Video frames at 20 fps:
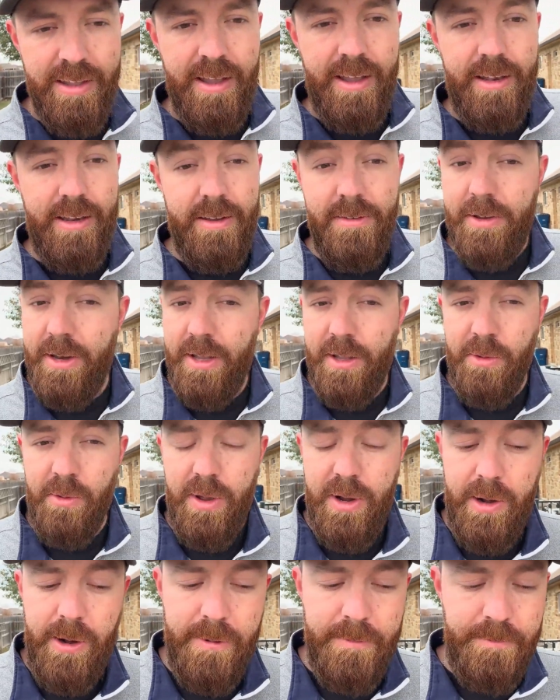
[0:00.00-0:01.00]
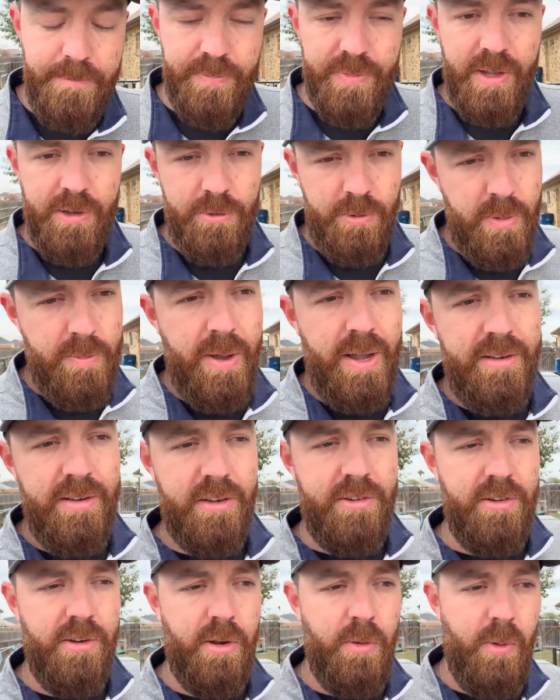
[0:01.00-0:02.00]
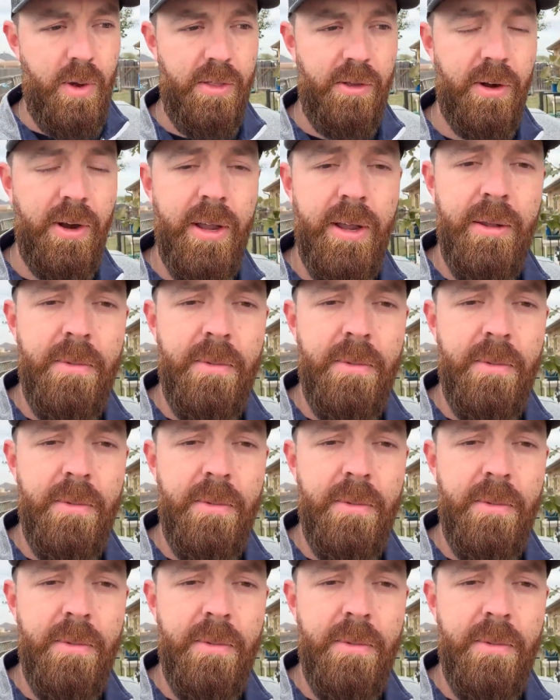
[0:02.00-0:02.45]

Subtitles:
And even in the winter, so we pay attention to the weather.